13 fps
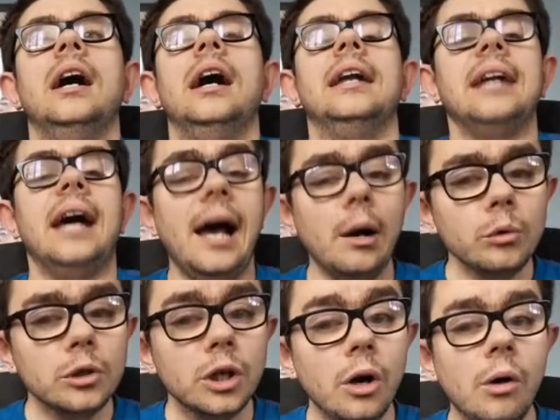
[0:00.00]
And
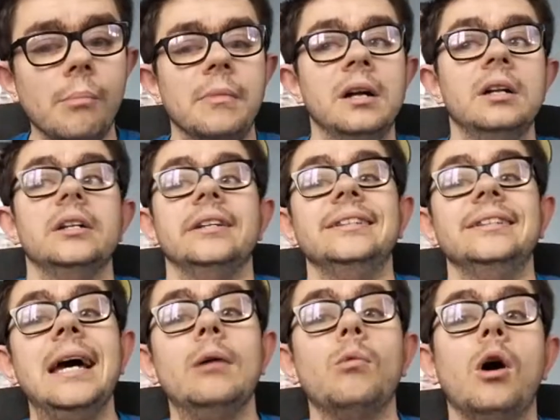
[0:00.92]
how come
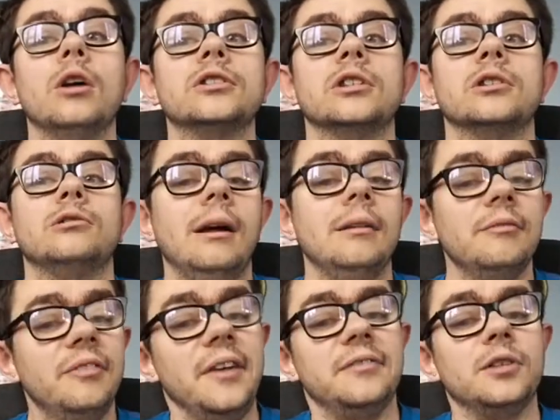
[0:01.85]
there was Grand
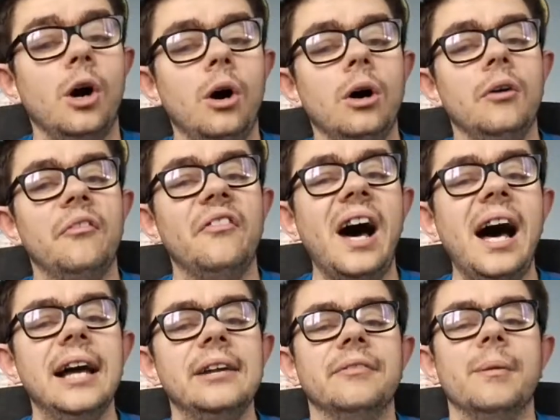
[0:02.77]
Theft Auto
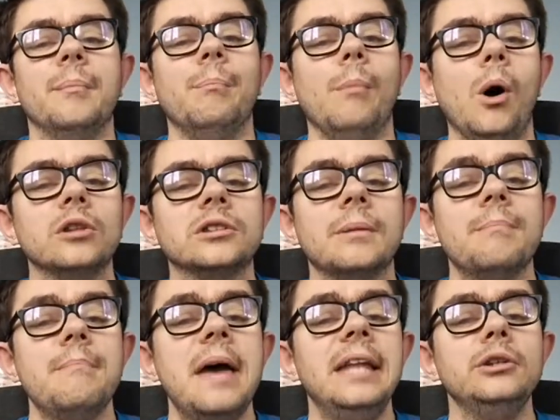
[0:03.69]
5 mod
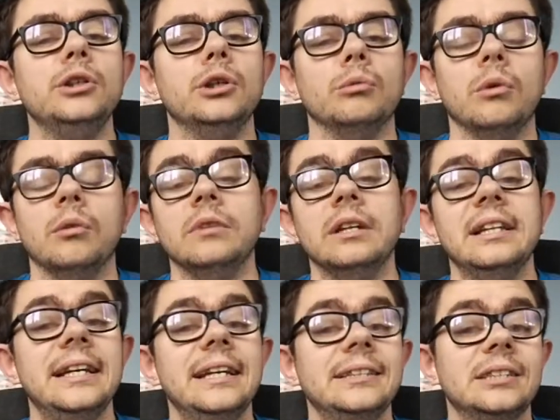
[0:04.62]
menu
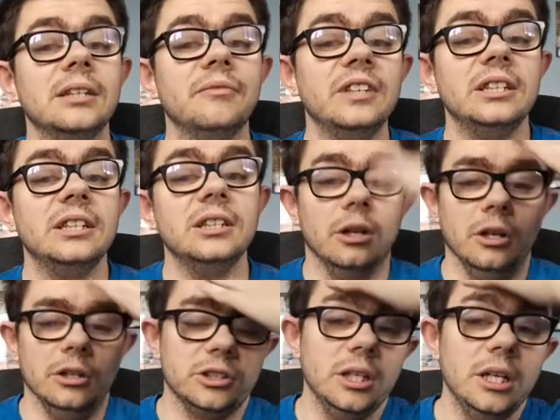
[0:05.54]
related
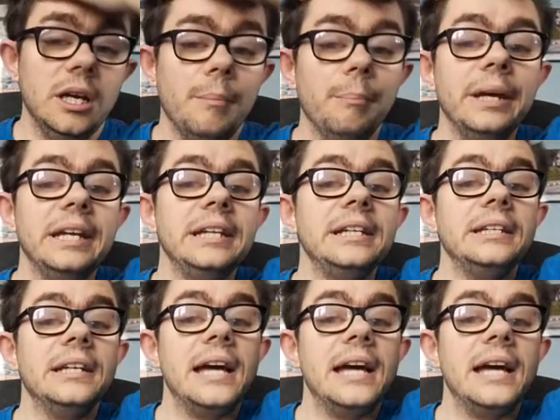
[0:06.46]
videos being